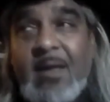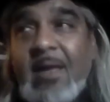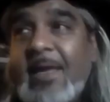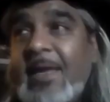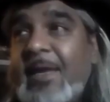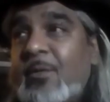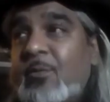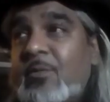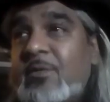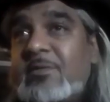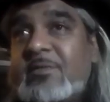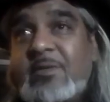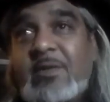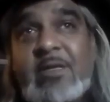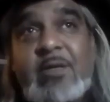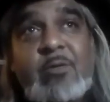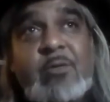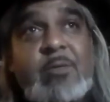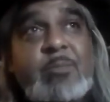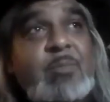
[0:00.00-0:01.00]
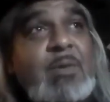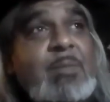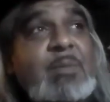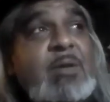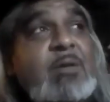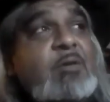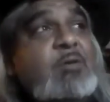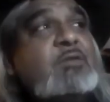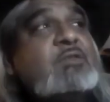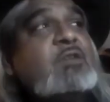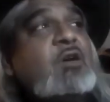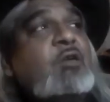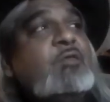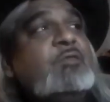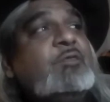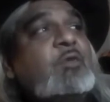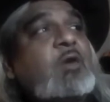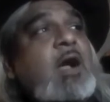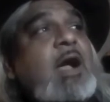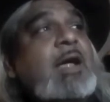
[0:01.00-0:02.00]
It was, you saw
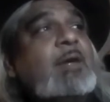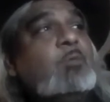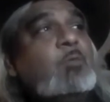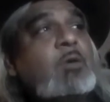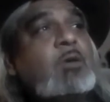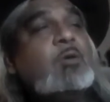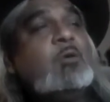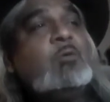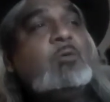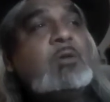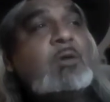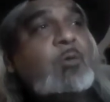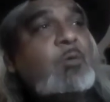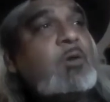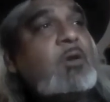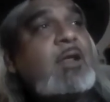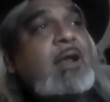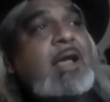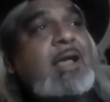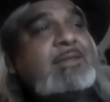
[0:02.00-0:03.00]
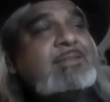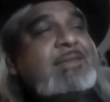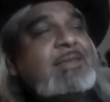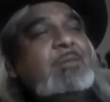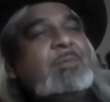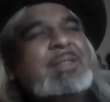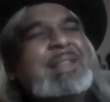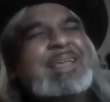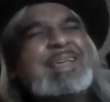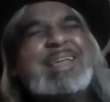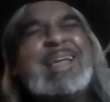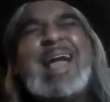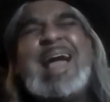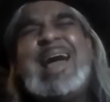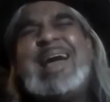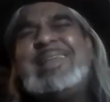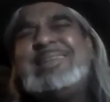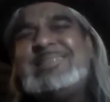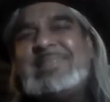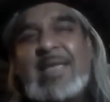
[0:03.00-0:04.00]
Fry Road going on I-10, you'd be like,
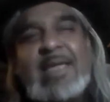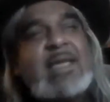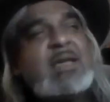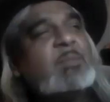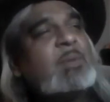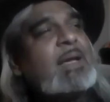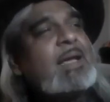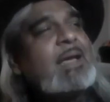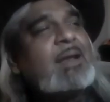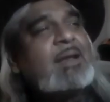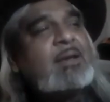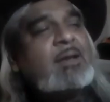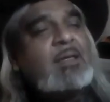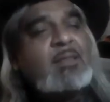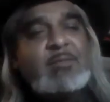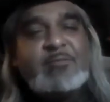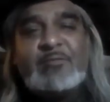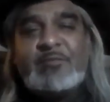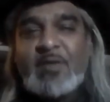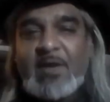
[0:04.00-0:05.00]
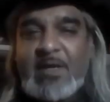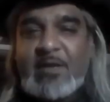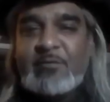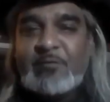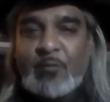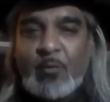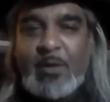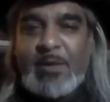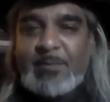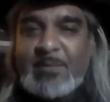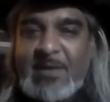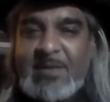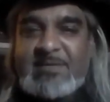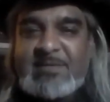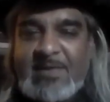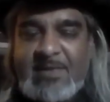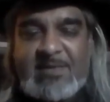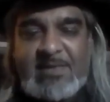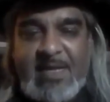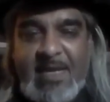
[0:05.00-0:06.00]
God damn, I got another fucking 40 minutes to
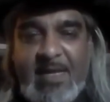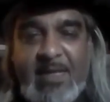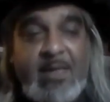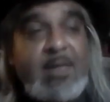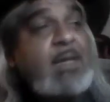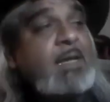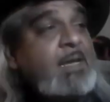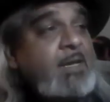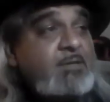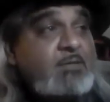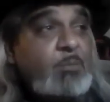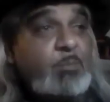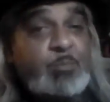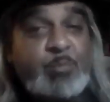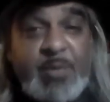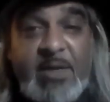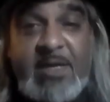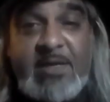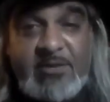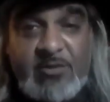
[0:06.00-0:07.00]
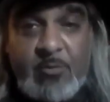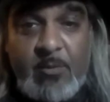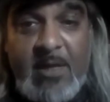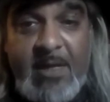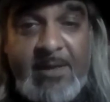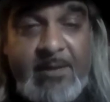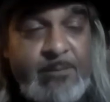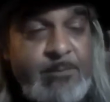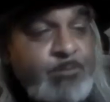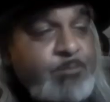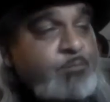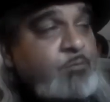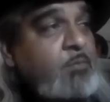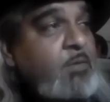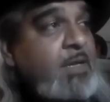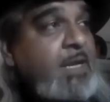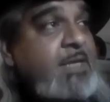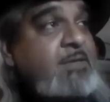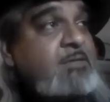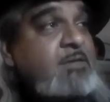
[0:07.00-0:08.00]
get to Katy. It's a bitch, right?
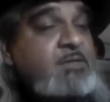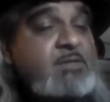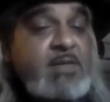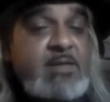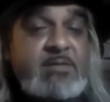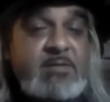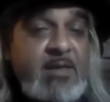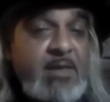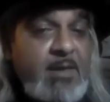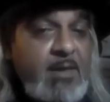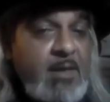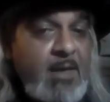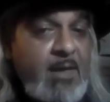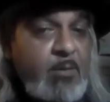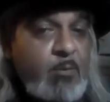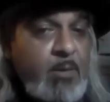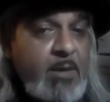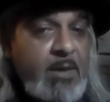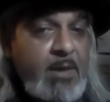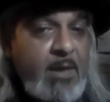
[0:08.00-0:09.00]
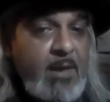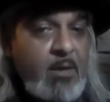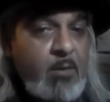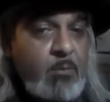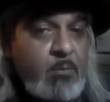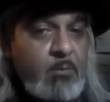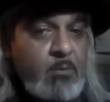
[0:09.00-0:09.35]
It's a 6-lane highway now.